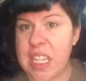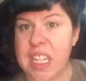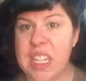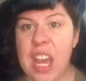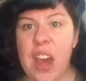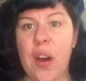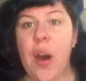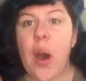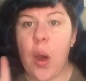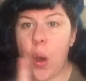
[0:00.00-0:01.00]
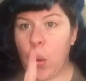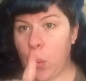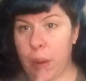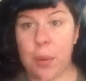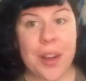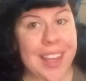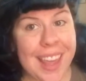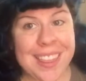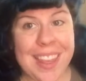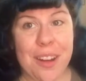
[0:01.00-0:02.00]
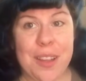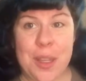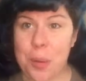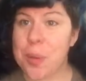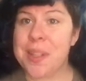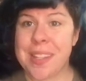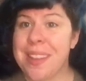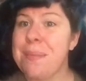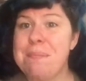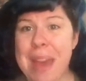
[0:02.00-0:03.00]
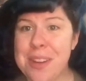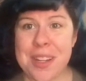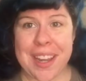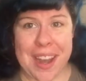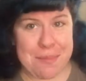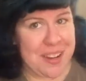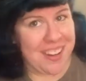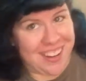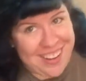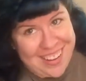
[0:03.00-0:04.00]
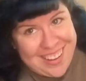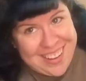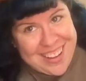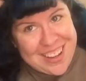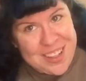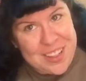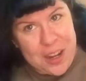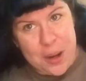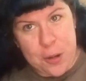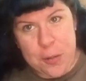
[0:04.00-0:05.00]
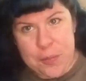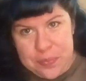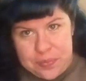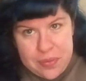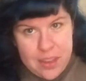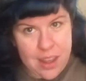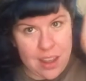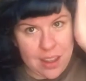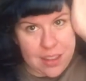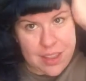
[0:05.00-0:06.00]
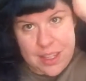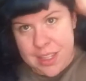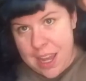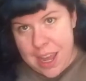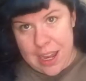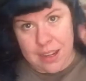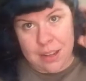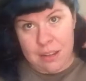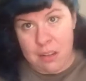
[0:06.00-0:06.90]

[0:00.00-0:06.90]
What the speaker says: to do? We will get there. You will see the magic happen. So this side,